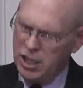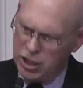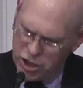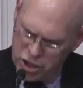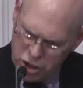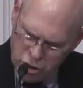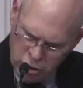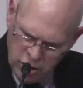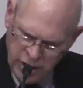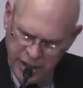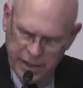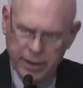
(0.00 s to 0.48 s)

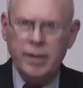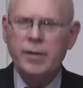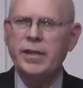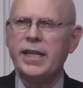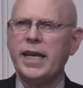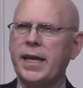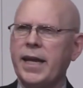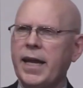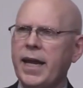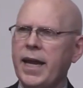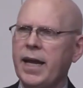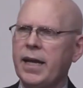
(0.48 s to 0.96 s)
Do it.
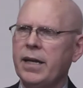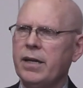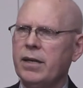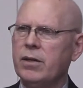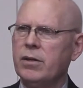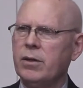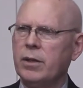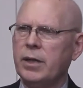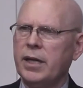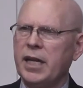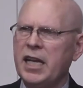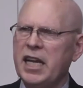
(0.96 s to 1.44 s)
They can't
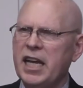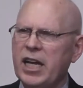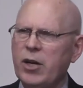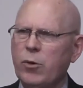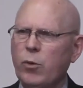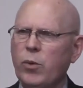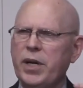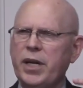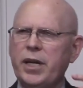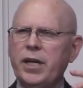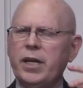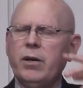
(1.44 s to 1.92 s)
do it. It
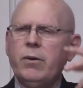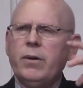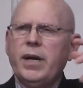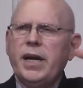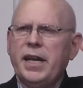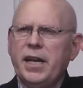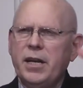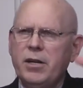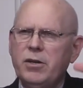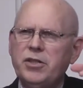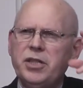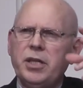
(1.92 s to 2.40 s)

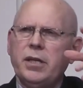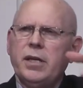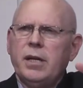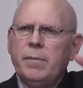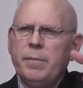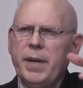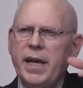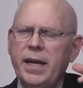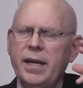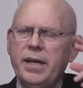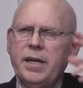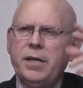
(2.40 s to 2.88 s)
reiterates, here's the
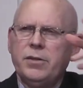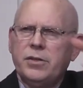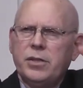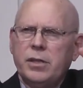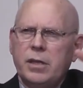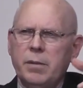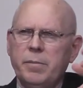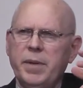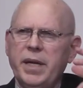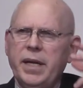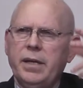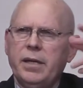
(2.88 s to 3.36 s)
command, here's the
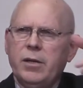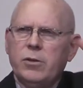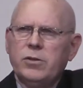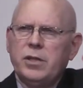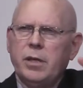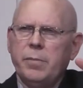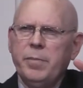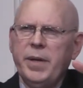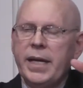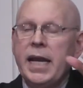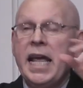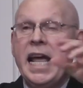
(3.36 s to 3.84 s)
command, here's
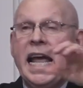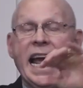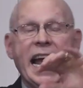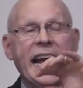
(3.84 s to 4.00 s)
the command.